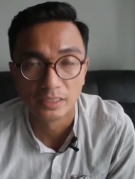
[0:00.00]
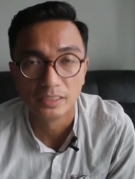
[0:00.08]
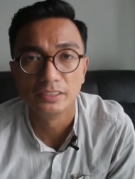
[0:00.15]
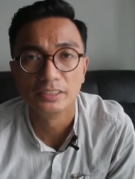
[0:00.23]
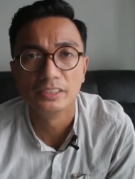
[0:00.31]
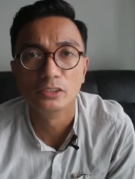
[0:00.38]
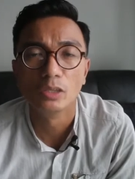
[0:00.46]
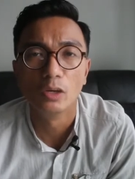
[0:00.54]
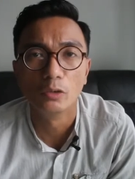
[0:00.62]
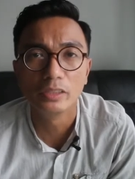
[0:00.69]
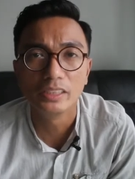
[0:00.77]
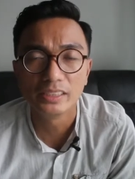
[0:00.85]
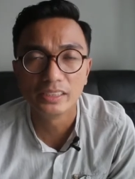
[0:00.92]
Since you are
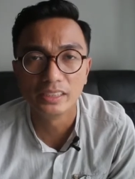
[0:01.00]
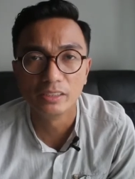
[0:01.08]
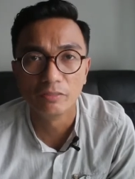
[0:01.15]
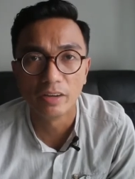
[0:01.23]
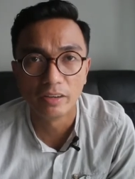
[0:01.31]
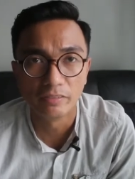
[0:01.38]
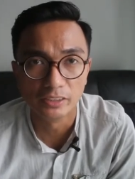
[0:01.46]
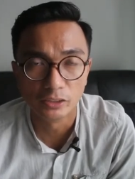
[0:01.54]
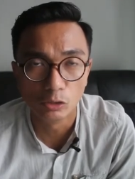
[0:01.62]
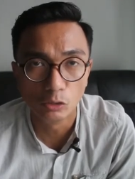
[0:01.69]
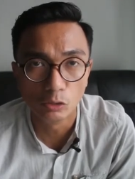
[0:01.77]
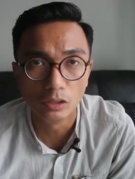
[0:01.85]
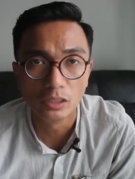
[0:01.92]
only 35 years
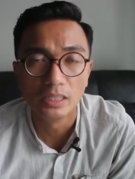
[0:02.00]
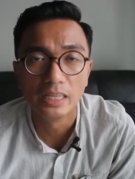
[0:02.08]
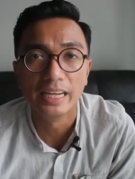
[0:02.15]
old